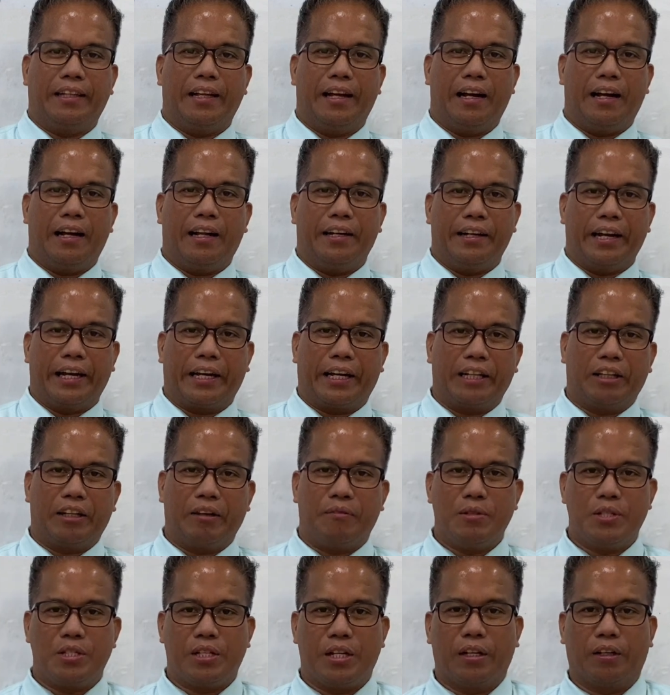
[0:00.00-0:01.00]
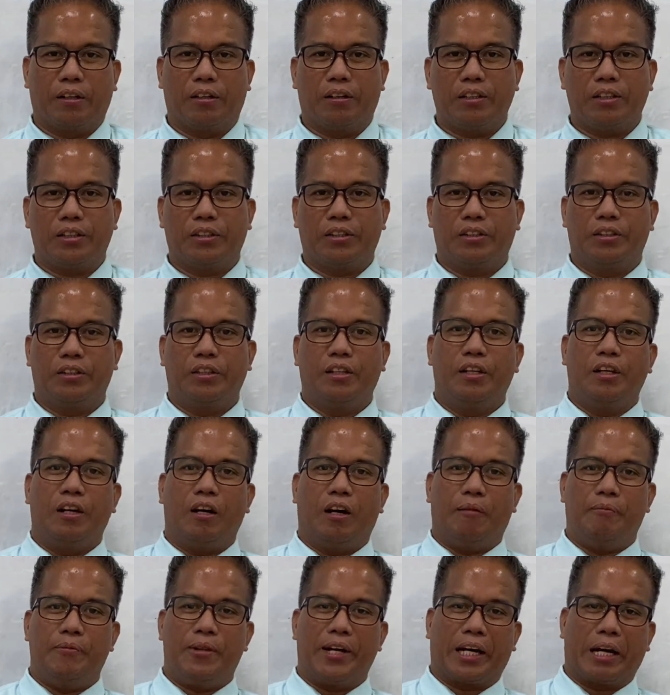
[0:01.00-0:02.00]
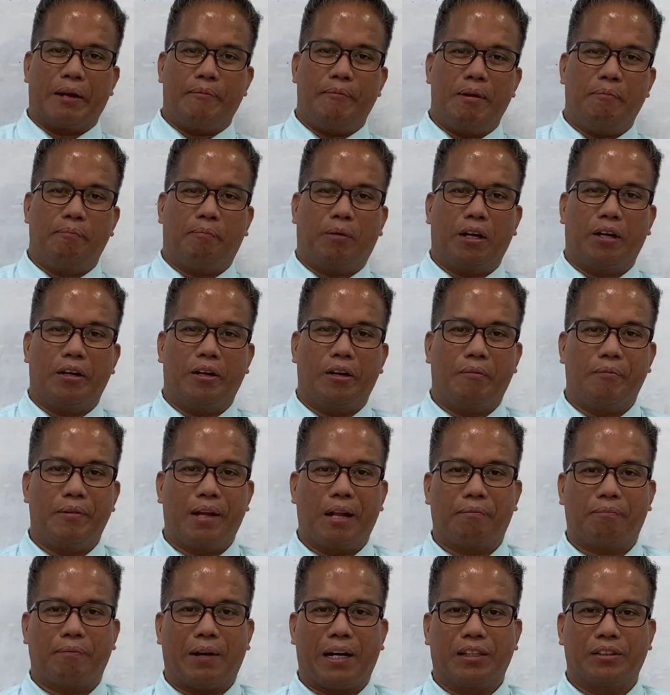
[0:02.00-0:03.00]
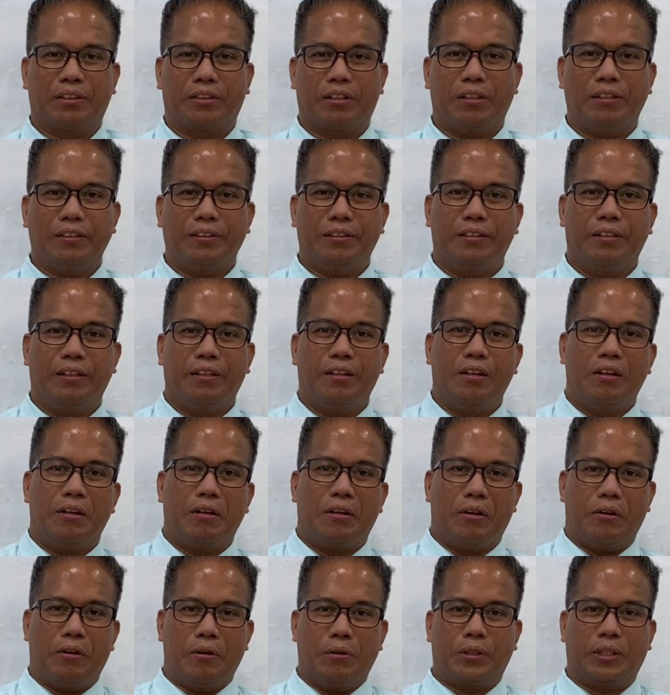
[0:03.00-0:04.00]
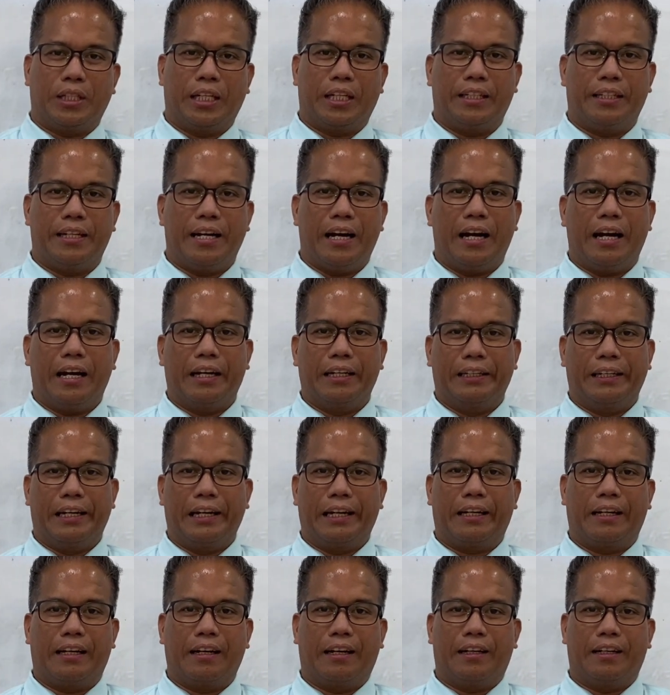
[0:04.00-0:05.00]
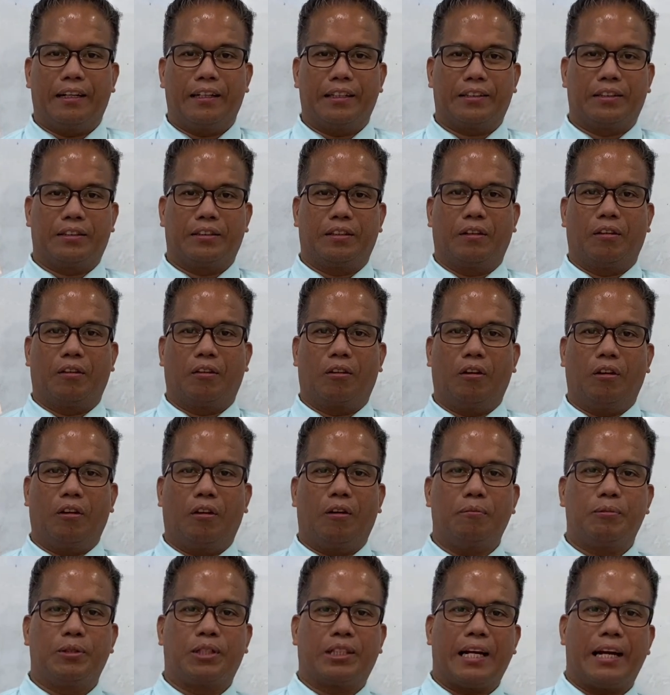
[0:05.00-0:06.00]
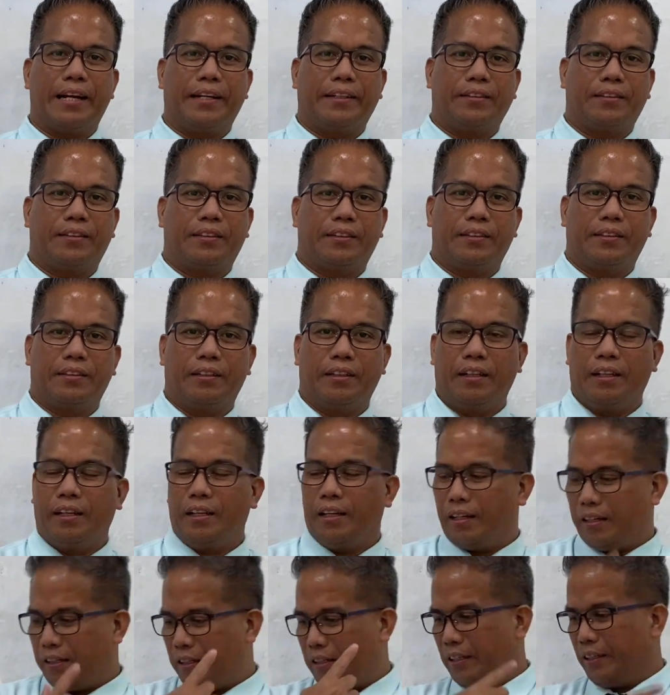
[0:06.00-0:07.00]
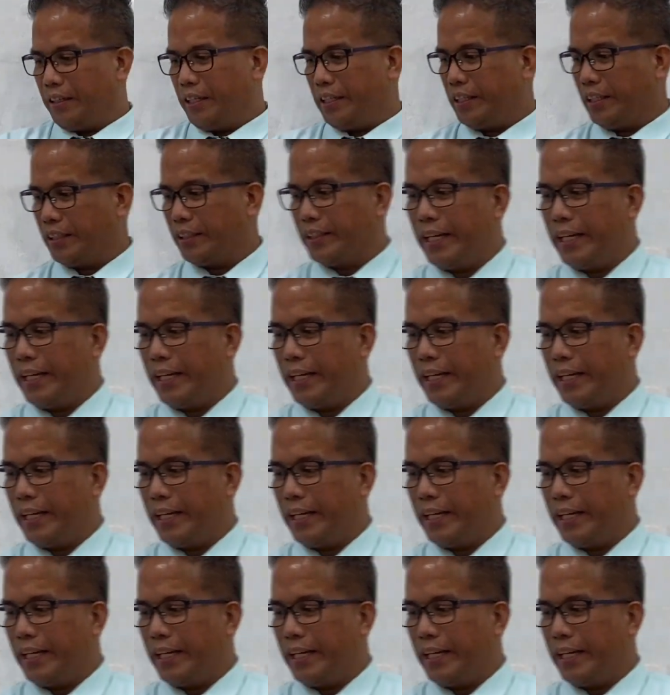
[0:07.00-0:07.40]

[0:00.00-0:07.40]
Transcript: the negative zeros of the given polynomial function using the Descartes rule of signs. This is